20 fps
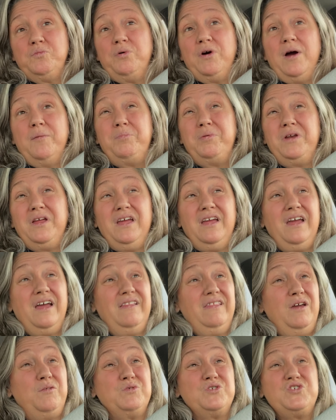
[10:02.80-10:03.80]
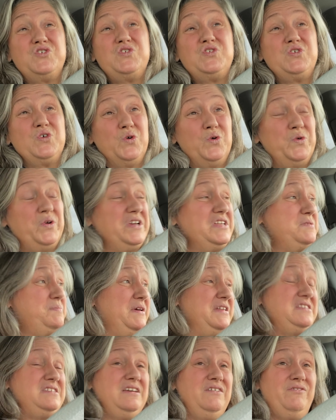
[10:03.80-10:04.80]
property and they were so
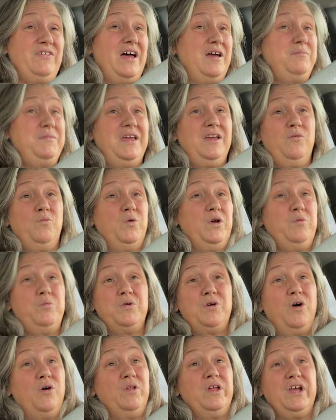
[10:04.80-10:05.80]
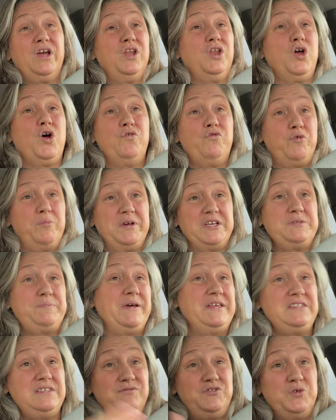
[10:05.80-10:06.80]
expensive i mean we were only going to go from
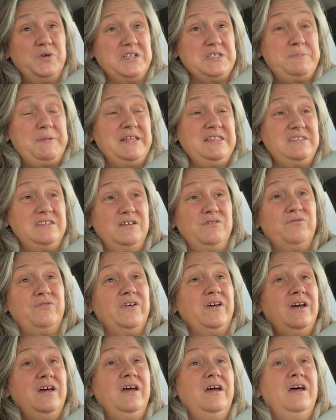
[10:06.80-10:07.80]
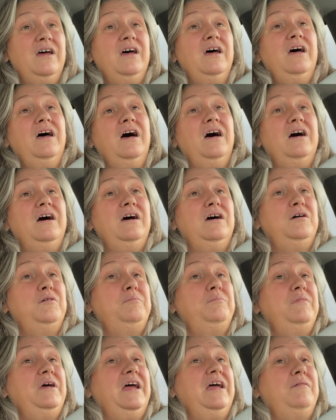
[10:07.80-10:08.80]
expensive to expensive
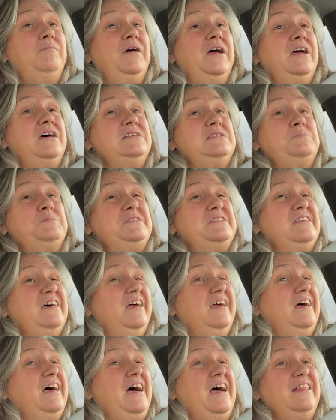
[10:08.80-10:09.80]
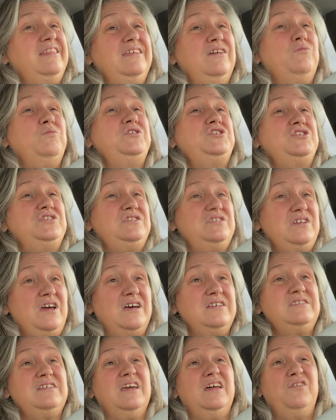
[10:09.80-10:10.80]
um, and my husband's like i think we should
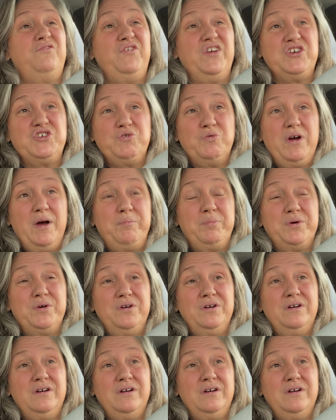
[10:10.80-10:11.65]
just get a fixer-upper